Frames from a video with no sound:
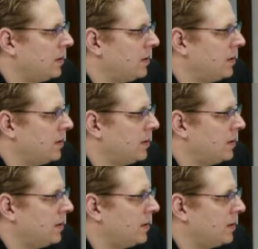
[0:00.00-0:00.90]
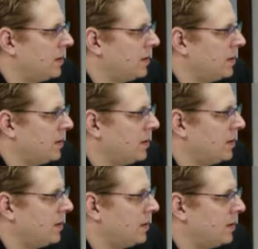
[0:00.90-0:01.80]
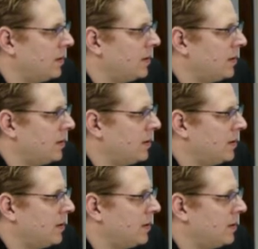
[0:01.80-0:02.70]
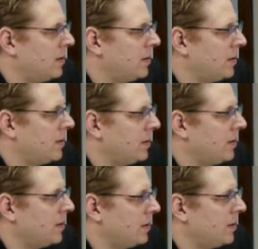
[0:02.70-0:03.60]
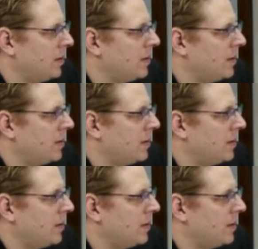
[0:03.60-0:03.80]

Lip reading: This person isn't speaking.